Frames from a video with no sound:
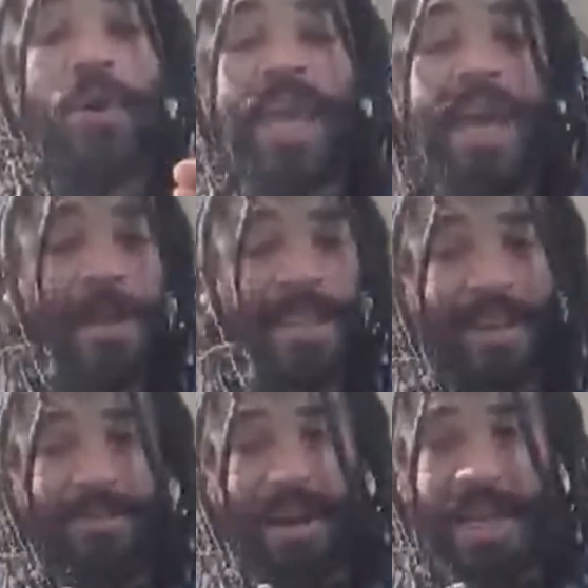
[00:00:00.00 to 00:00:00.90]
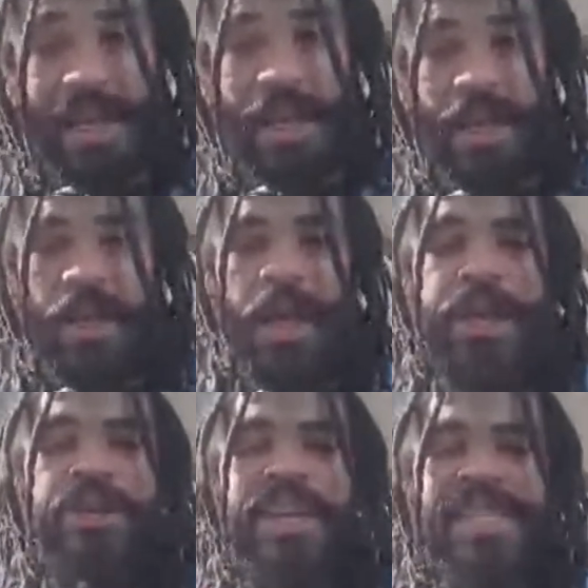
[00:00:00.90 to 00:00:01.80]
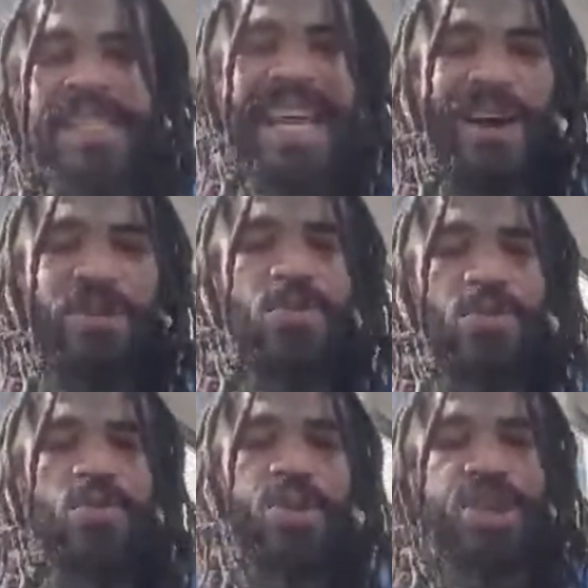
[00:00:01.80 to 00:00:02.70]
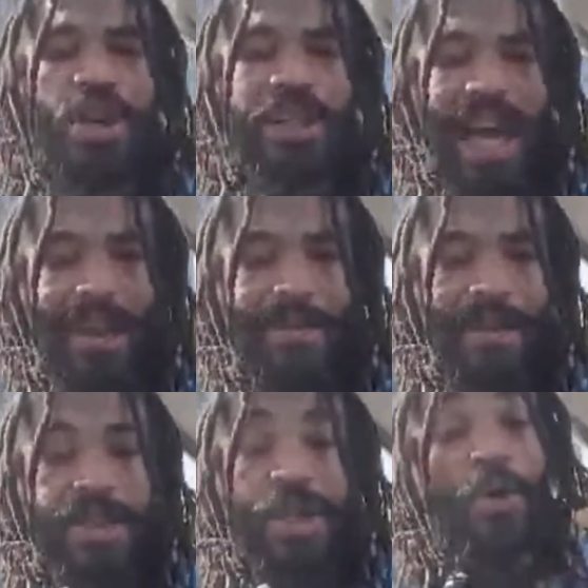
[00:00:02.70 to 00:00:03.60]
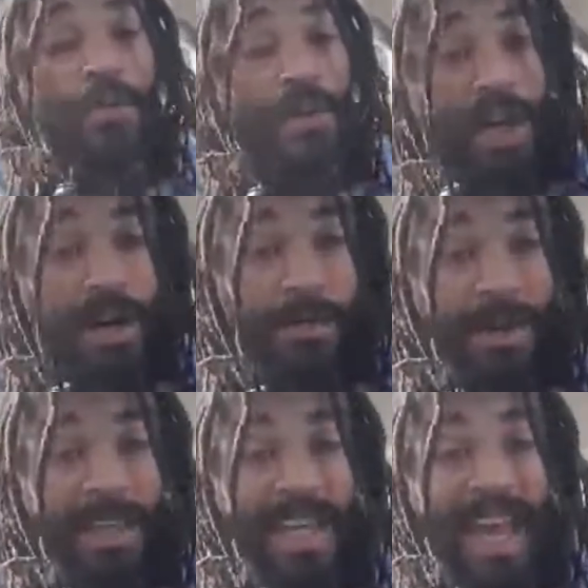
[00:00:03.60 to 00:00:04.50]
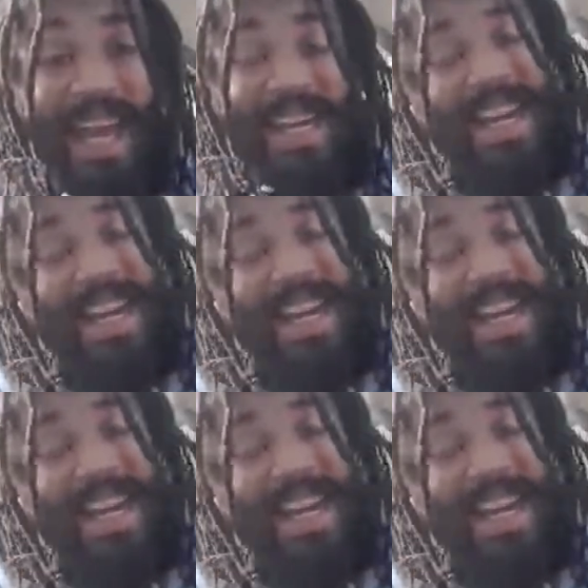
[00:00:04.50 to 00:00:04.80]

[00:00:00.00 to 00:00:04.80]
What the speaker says: okay with it, right? See how you used your life to overcome. And